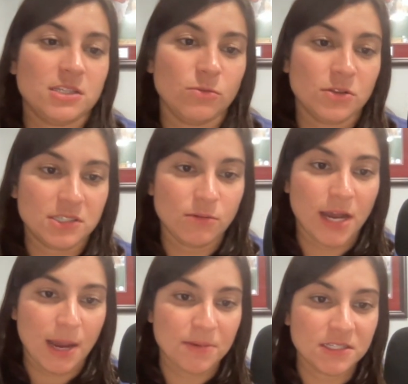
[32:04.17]
so we'll see what
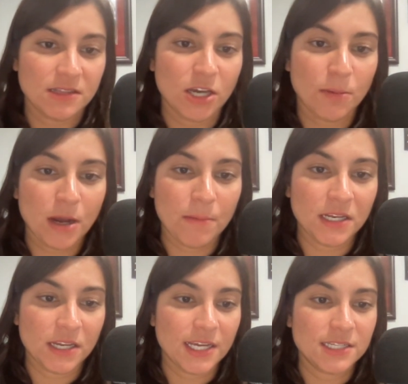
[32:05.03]
happens in the
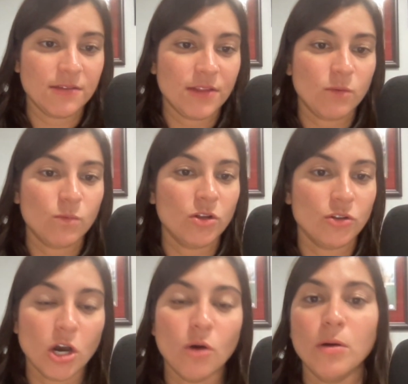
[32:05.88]
upcoming days and then
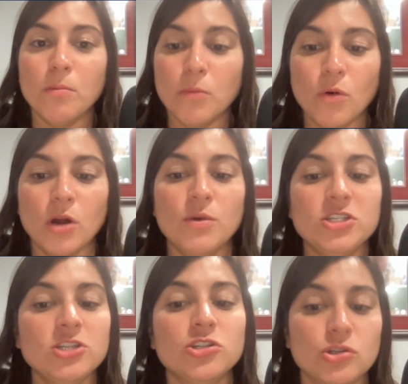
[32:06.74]
we'll know more,
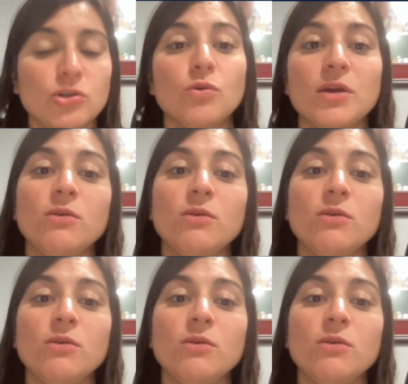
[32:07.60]
which is true.